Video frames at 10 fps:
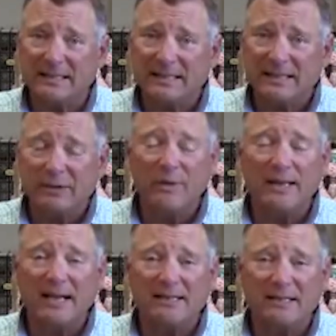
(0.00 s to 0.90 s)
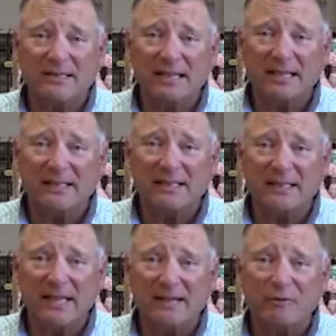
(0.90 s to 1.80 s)
he realizes
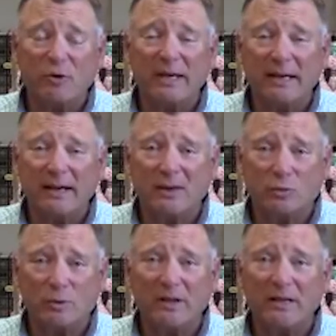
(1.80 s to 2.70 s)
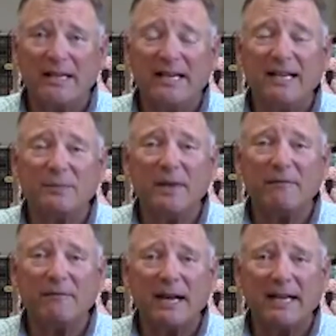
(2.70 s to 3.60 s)
instead of doing God's will, he has
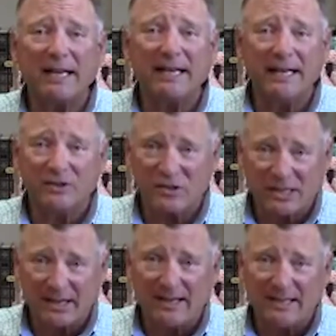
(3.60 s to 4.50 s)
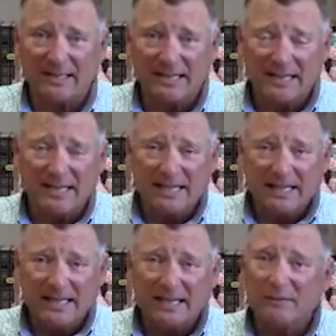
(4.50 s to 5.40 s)
been fighting against God.
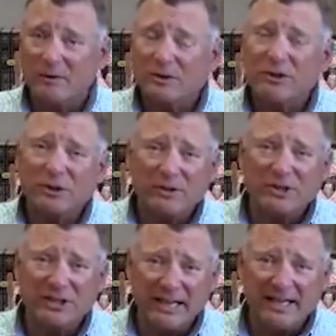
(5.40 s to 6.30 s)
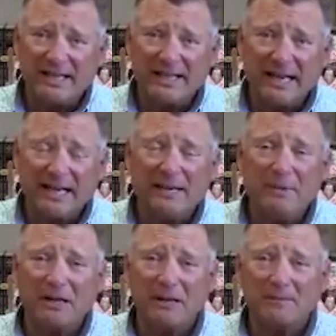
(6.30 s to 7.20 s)
He converts to Christianity and he
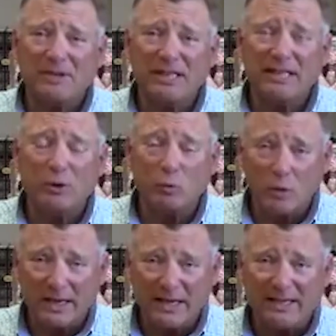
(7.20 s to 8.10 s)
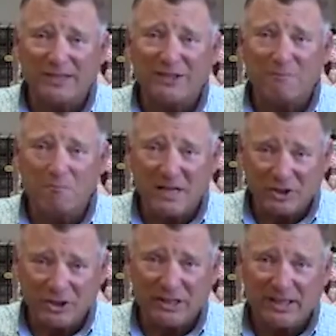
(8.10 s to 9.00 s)
becomes the greatest
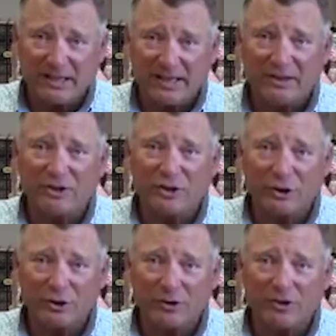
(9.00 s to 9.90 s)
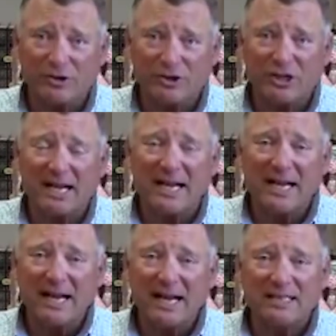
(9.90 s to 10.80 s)
missionary the church
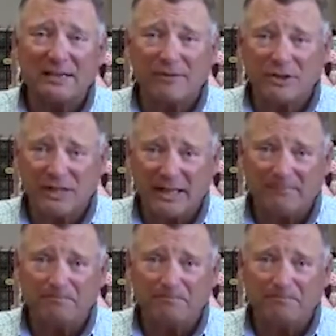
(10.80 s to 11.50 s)
has ever seen.